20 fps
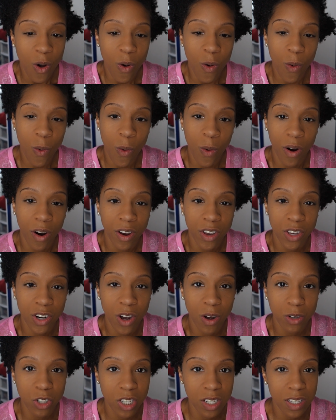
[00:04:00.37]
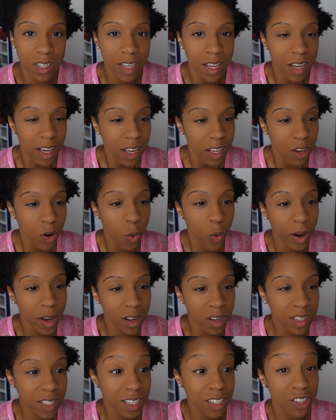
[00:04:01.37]
or, you know, just
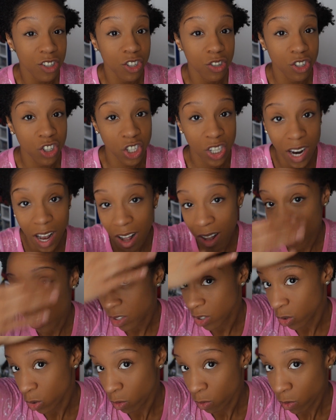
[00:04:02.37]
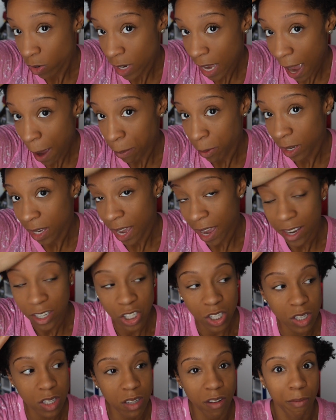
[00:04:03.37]
oils and gels or
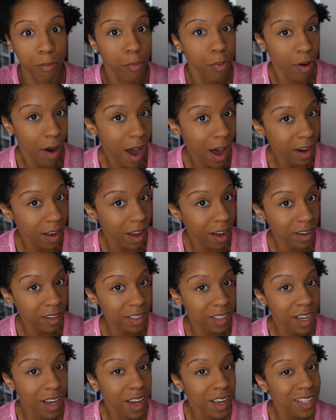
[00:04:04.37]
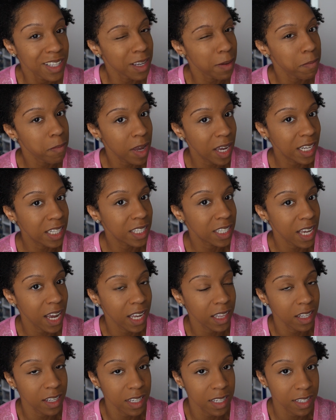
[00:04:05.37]
reapplications of product to
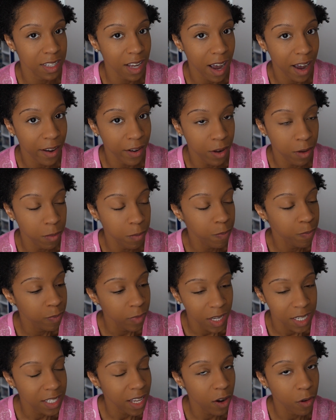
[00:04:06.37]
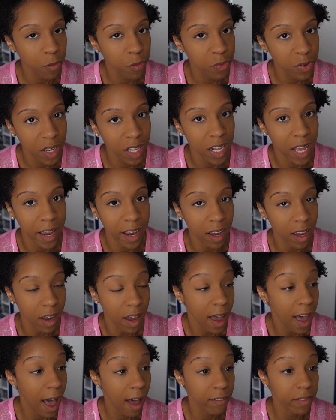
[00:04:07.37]
maintain the style, because I don't feel like
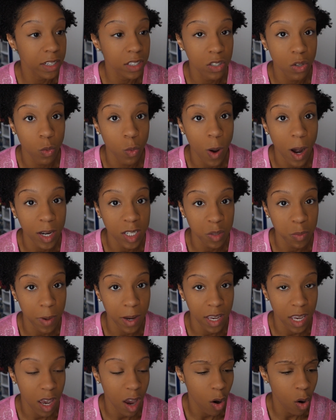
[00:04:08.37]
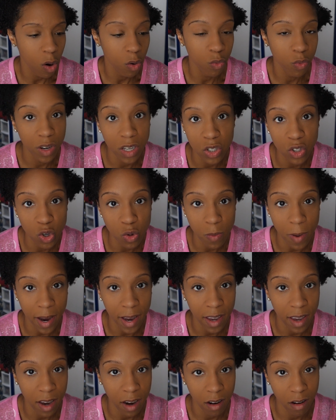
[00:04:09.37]
having to wash my hair or redo
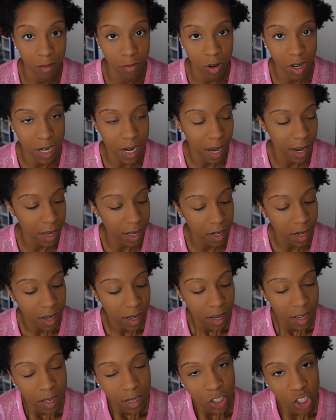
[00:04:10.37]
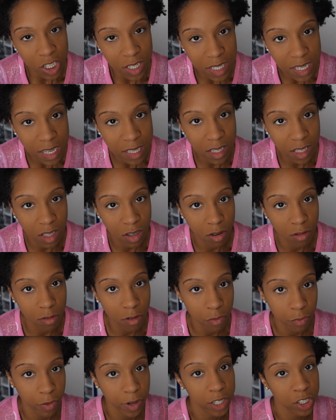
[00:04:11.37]
my hair every night. It just needs a little
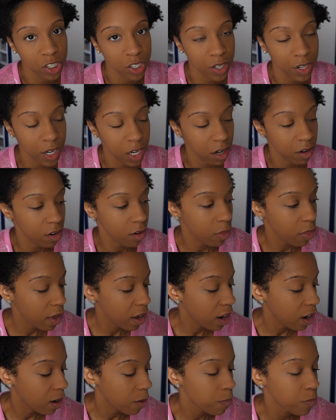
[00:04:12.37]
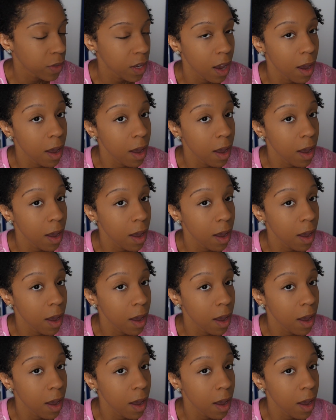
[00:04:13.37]
refresher here or there.